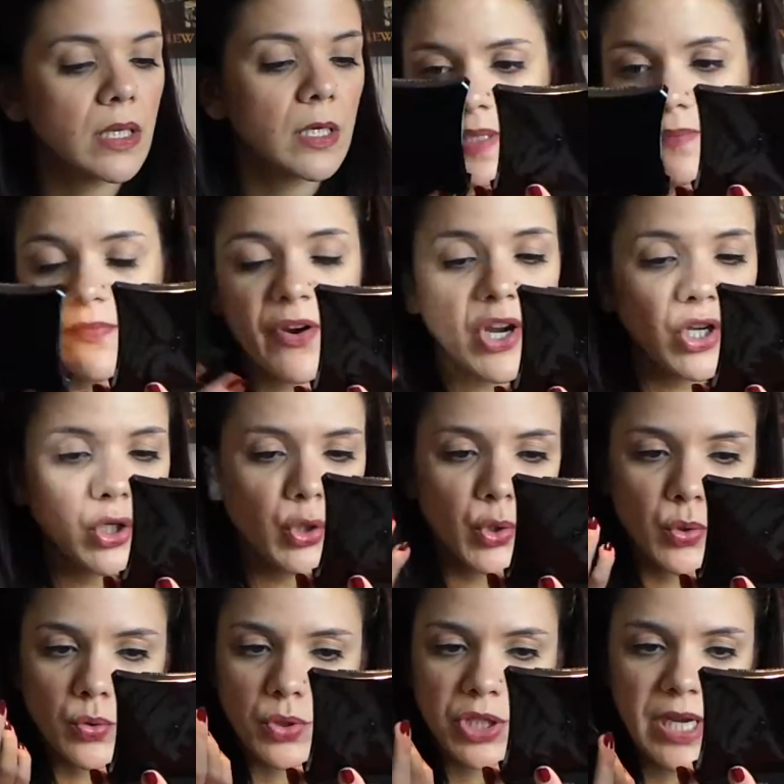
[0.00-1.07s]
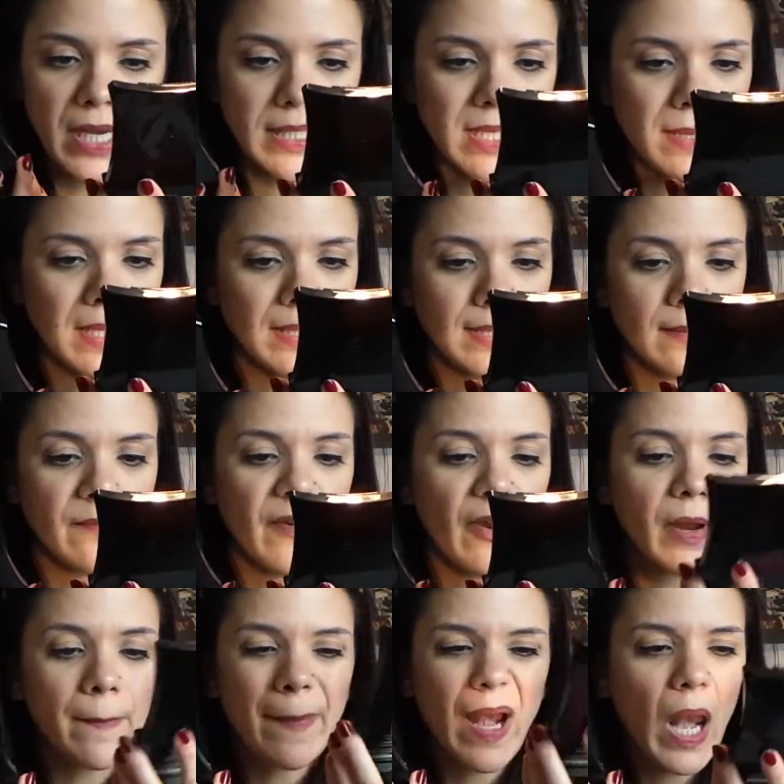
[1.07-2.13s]
Some very neutral shades and then some
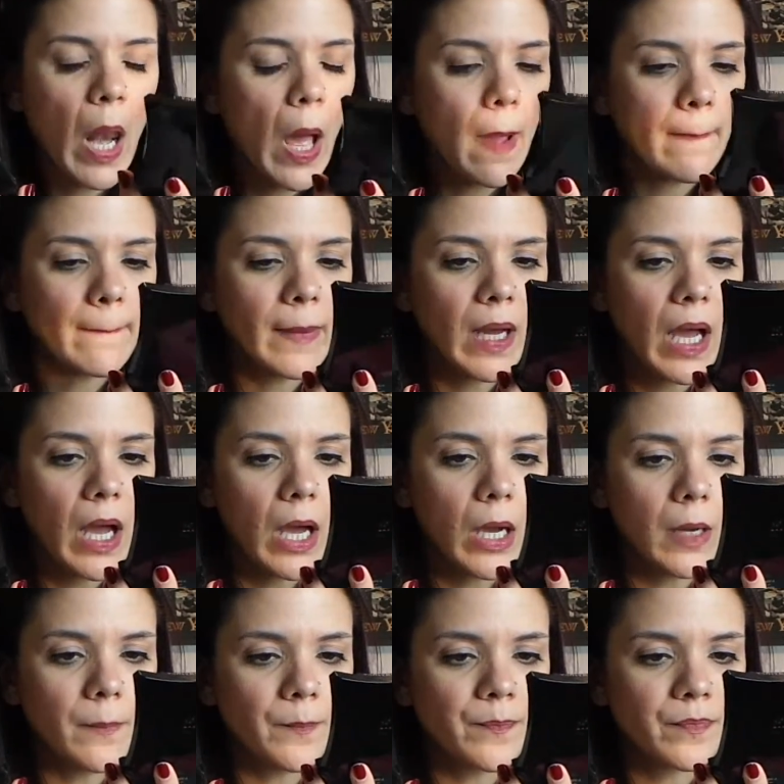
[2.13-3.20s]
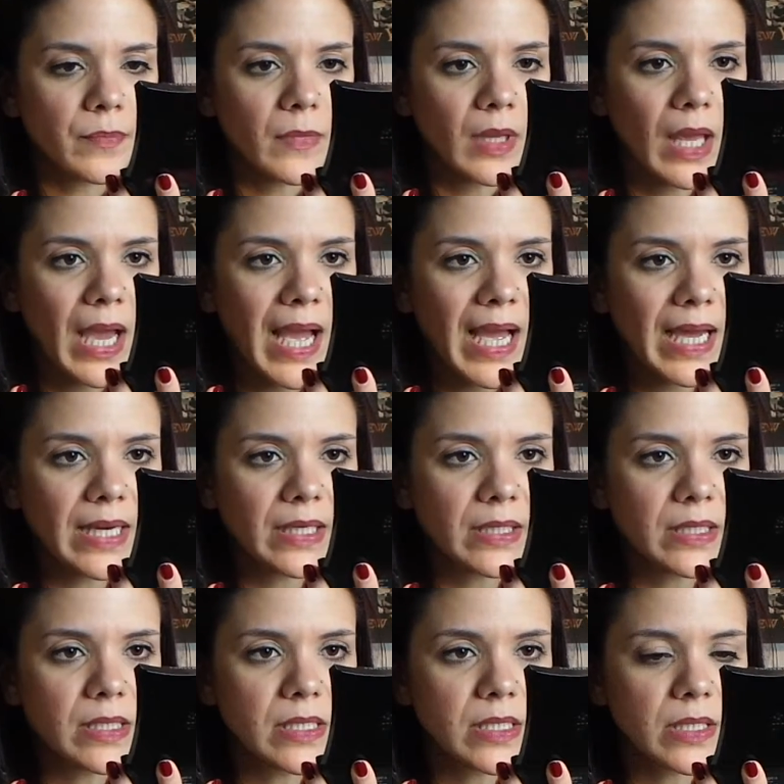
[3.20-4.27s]
very plum
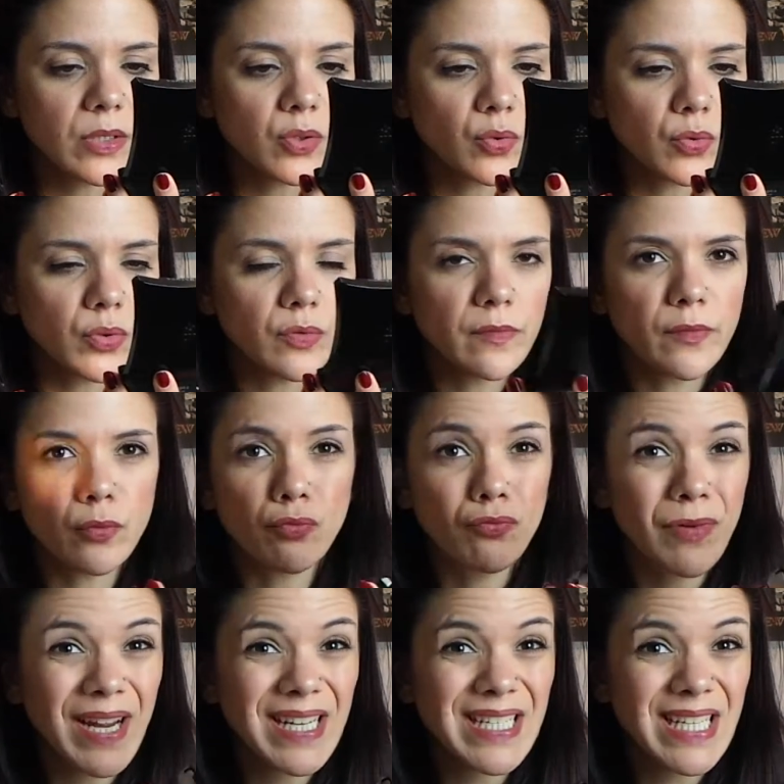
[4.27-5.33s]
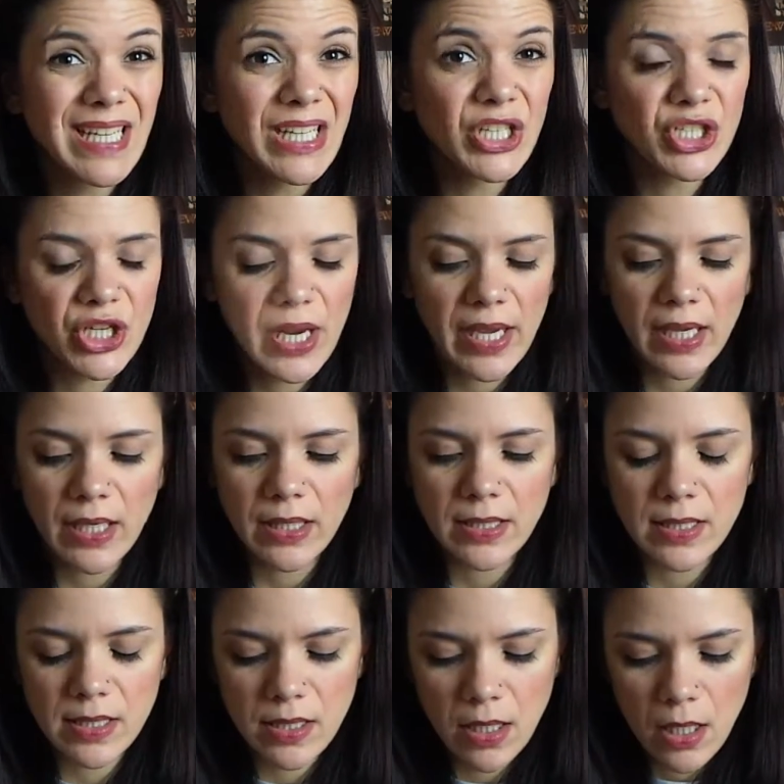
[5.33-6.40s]
and sort of reddy
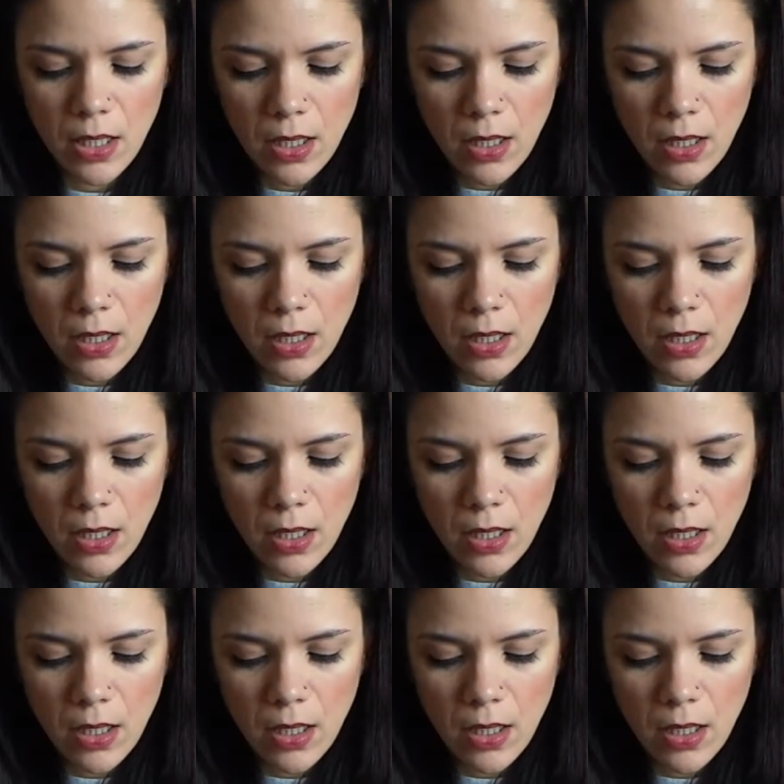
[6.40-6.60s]
shades.